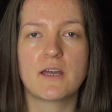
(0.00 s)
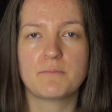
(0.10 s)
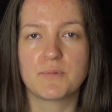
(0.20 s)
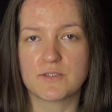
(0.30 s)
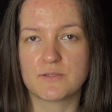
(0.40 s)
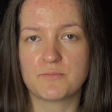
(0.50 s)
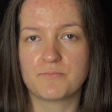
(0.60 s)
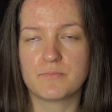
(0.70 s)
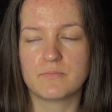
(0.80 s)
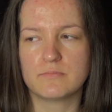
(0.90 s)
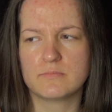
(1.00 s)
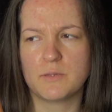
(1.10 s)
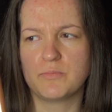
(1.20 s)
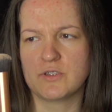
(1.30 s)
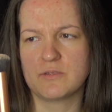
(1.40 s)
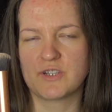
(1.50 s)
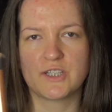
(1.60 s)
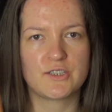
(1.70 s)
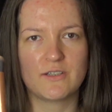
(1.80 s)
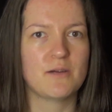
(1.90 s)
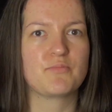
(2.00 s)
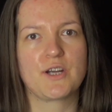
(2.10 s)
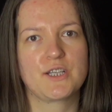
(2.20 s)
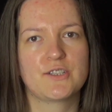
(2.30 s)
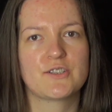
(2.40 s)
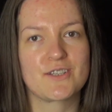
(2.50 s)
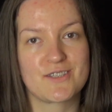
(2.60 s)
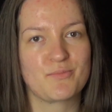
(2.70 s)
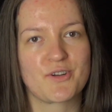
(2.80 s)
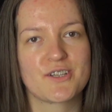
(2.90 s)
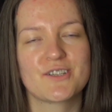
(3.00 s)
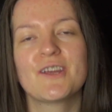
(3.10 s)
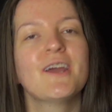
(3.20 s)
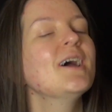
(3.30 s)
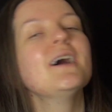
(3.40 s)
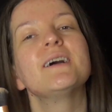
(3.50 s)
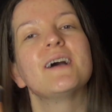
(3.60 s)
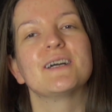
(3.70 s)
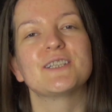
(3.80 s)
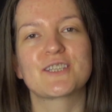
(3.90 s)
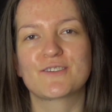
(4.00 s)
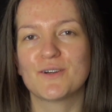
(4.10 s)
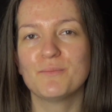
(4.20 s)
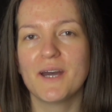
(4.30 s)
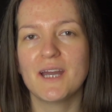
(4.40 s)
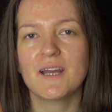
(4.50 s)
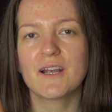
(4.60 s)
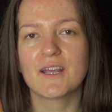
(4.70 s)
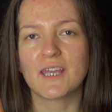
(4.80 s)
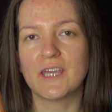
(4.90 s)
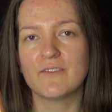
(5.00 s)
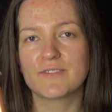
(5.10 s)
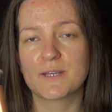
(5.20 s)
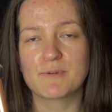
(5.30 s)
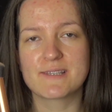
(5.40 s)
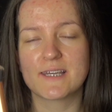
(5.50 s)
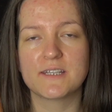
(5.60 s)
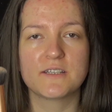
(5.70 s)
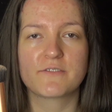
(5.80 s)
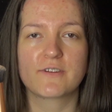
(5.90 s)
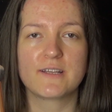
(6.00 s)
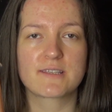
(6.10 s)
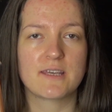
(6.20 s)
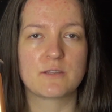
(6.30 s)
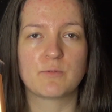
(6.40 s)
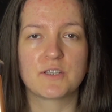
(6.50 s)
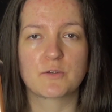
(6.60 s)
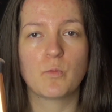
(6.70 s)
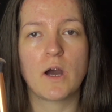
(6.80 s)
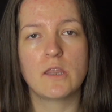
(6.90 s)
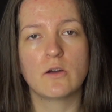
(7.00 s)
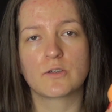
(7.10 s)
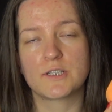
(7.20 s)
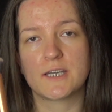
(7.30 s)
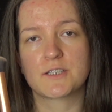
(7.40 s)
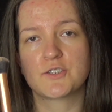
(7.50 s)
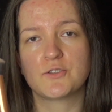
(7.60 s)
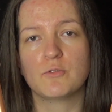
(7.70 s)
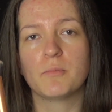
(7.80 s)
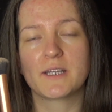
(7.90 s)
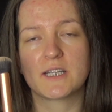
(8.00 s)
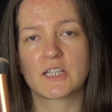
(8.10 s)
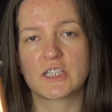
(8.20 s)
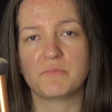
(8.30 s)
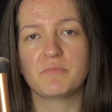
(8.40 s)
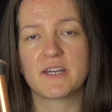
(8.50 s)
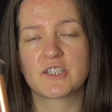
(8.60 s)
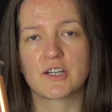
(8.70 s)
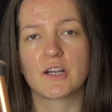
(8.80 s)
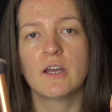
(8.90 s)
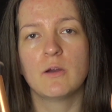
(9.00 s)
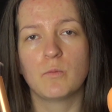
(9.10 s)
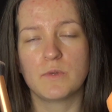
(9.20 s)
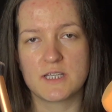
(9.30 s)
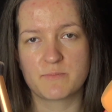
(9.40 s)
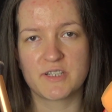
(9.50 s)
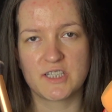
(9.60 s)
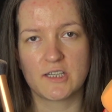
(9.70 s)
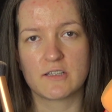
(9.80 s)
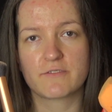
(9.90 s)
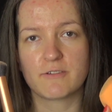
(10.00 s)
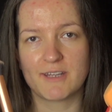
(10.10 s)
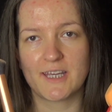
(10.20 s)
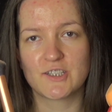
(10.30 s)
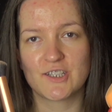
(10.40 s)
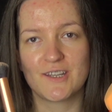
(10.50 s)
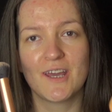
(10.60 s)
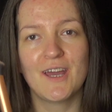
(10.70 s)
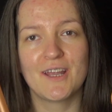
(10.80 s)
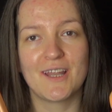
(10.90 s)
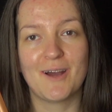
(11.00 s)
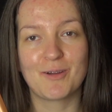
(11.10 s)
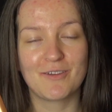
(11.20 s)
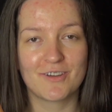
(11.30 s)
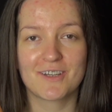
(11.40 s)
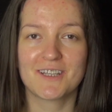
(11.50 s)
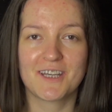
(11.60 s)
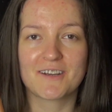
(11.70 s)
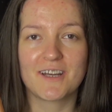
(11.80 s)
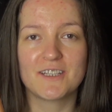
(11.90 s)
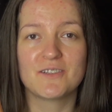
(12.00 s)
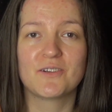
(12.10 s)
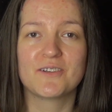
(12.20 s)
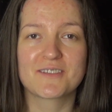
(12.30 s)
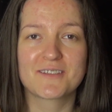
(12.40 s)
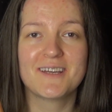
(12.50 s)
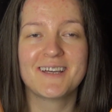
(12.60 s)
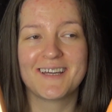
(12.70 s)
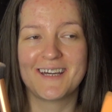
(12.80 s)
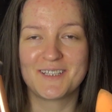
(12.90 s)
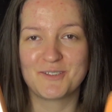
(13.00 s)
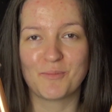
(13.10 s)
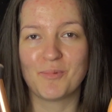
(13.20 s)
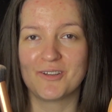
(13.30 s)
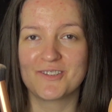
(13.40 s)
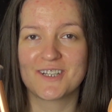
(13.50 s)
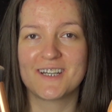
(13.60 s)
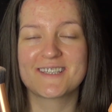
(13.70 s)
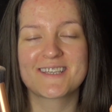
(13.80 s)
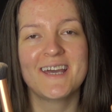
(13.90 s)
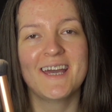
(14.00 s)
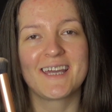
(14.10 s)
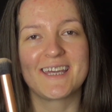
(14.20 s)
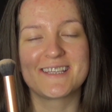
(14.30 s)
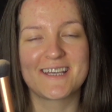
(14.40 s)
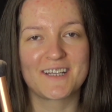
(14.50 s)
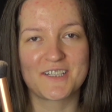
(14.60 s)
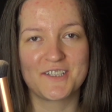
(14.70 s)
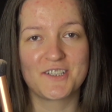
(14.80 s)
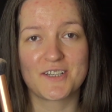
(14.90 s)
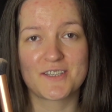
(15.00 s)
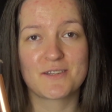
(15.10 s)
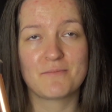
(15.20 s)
a brush, just to compare if there is any difference and whether one or the other tool might actually be better with this particular foundation. Now, if you can hear any noise, I do apologize. It's actually just